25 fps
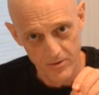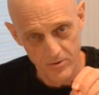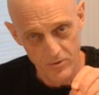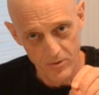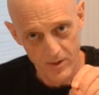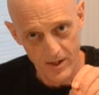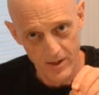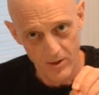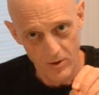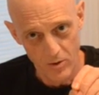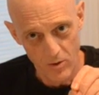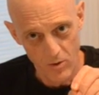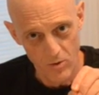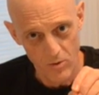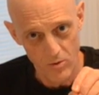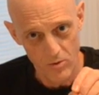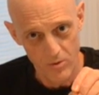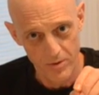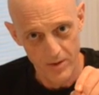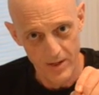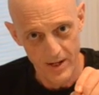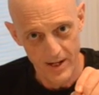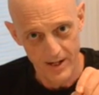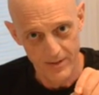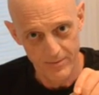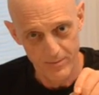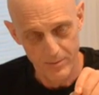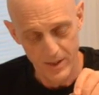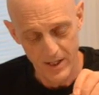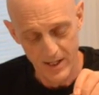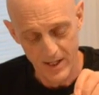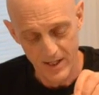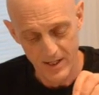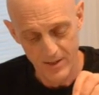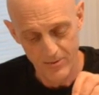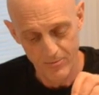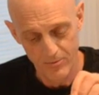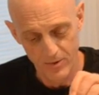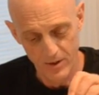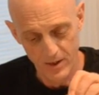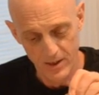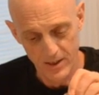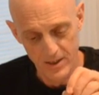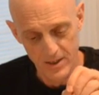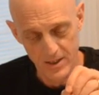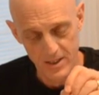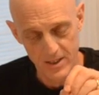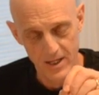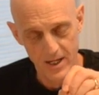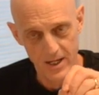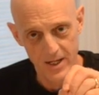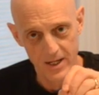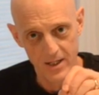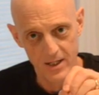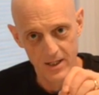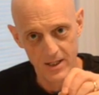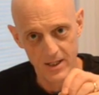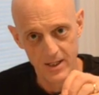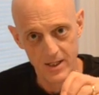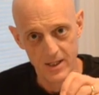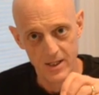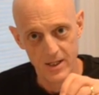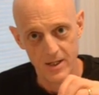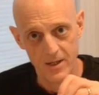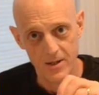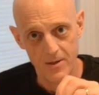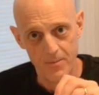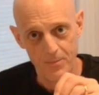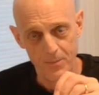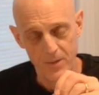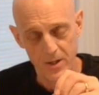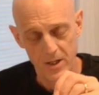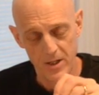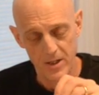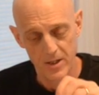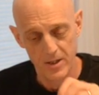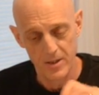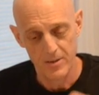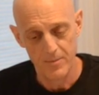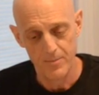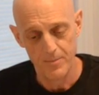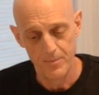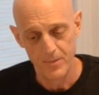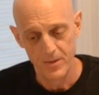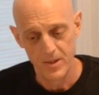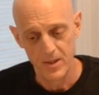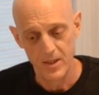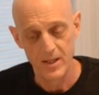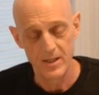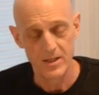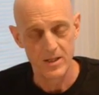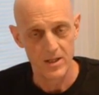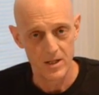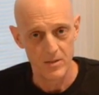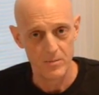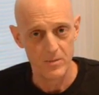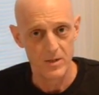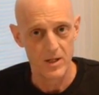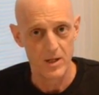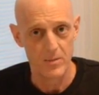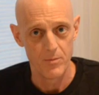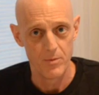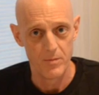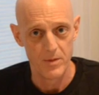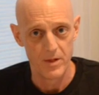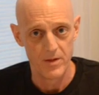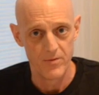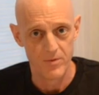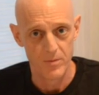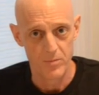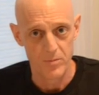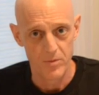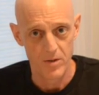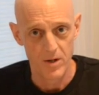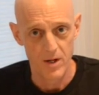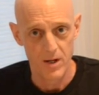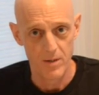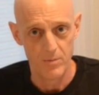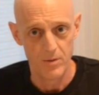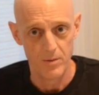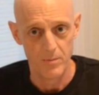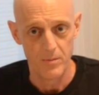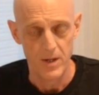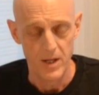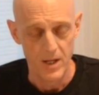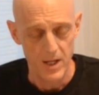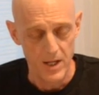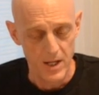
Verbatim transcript: trying to hold that pen really steadily. Um, they tend to become a bit of a problem.